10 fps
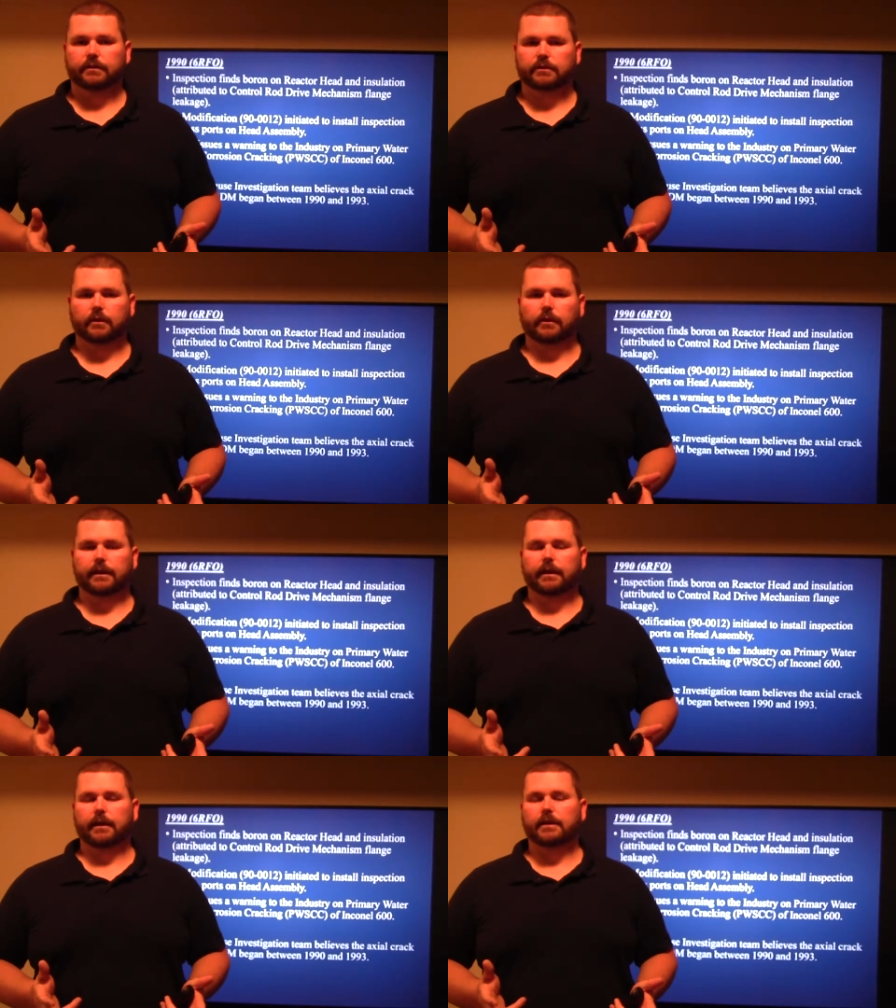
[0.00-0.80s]
So
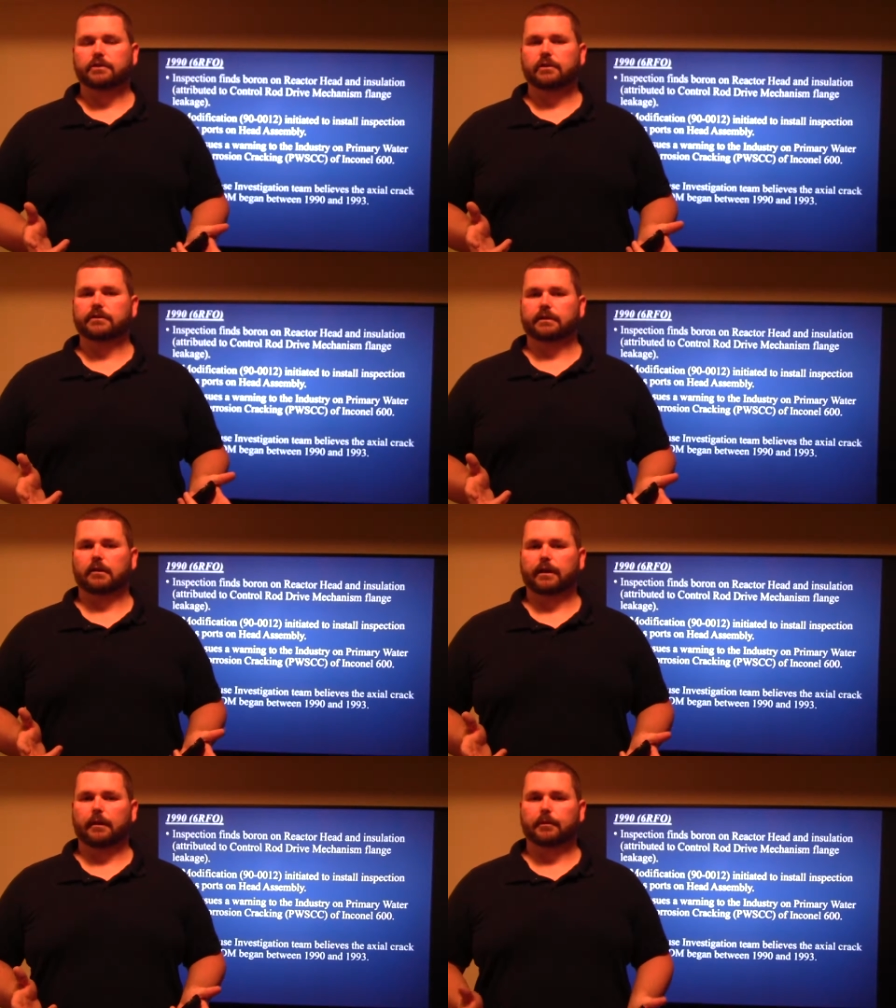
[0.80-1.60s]
an engineer said,
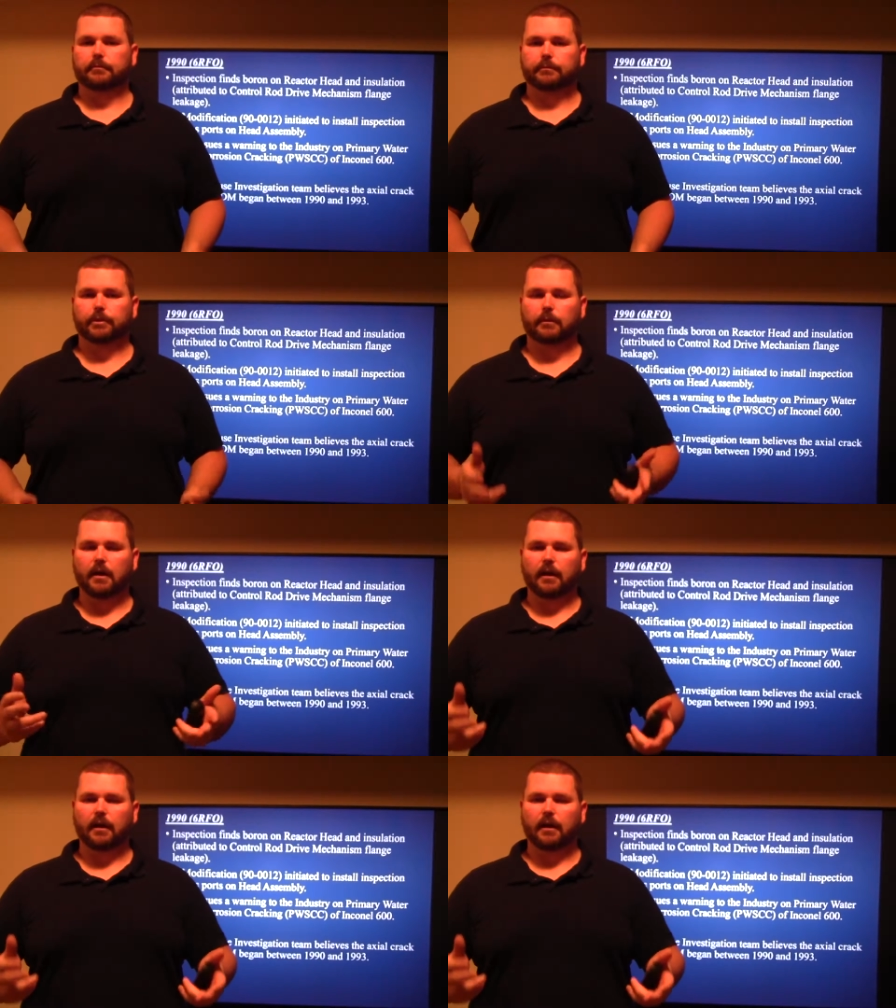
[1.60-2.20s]
okay, I'm going to put a